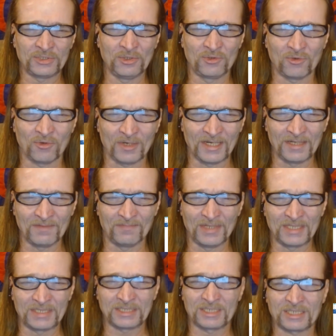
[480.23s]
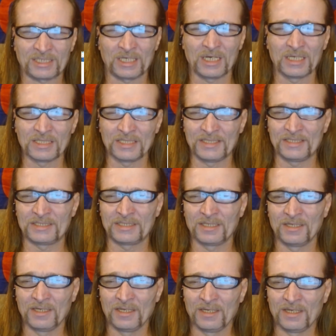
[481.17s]
with Ukraine business colleagues,
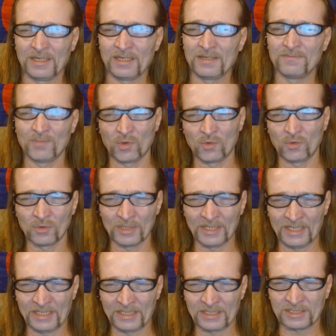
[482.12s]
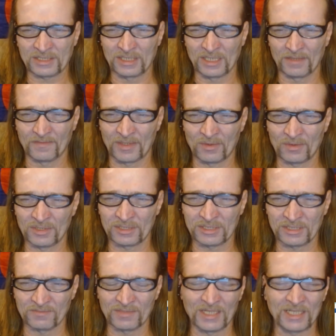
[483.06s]
and more is coming.
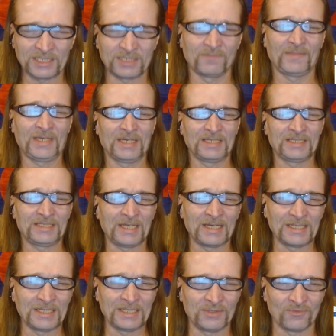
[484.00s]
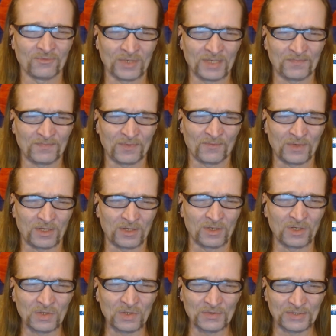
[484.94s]
This seems like to be a daily drip of
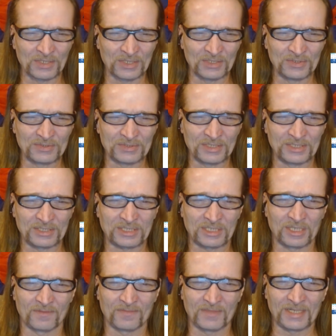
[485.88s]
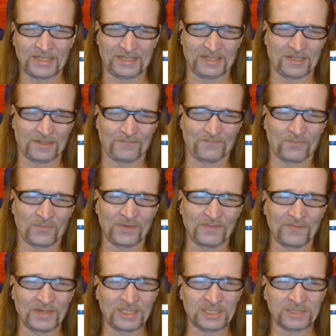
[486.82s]
all the news that is coming out.
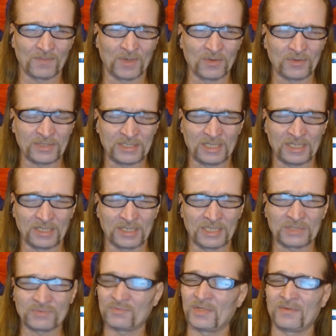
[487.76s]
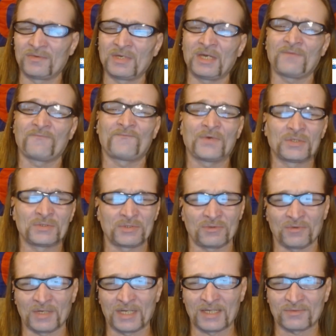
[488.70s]
We've had smoking guns. We've got
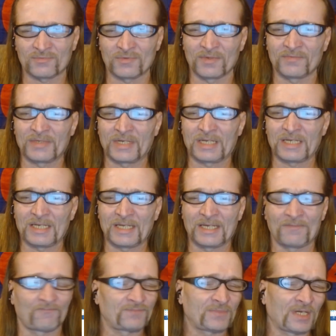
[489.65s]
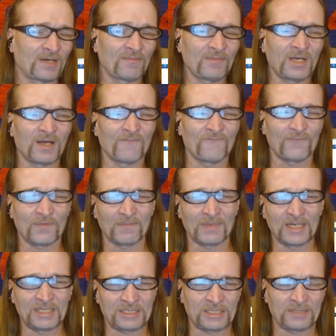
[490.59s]
photographs. We've got laptop
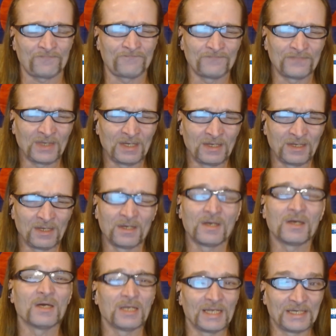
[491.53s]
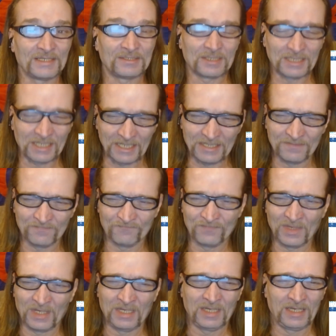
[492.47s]
confirmation, allegedly.
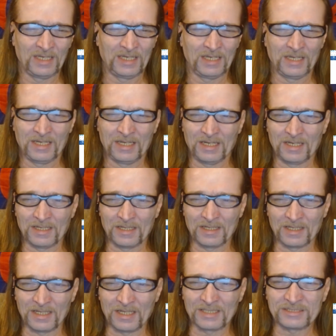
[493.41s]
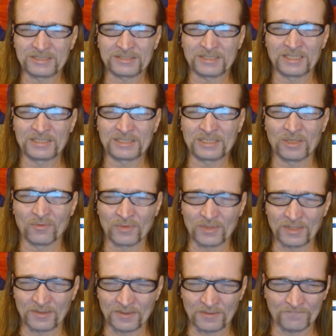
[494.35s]
Lots of things
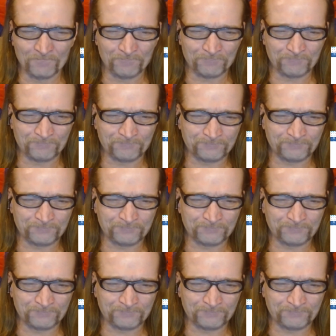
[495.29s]
going on.